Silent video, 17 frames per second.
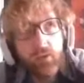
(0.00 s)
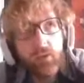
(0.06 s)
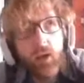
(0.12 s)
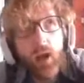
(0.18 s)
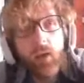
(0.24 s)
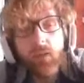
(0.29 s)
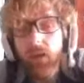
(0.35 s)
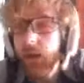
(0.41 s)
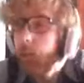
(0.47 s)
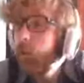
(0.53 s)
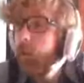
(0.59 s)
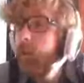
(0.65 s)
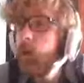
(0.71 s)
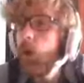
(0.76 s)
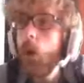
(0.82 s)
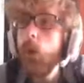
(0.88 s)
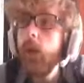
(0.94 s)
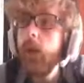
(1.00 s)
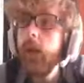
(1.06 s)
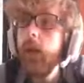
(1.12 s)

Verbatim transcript: I think I'm going to be donkey.